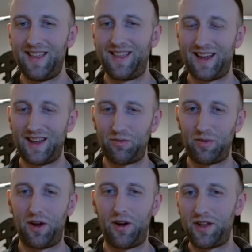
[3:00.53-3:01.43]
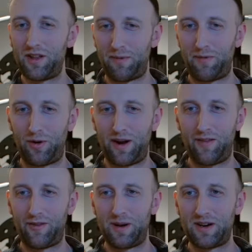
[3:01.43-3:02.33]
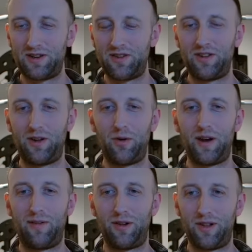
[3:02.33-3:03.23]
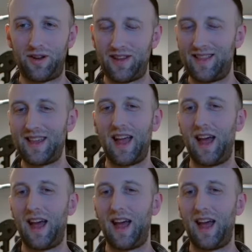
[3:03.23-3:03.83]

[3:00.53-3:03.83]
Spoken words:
The thing is, with all these before and after pictures, no one ever looks at the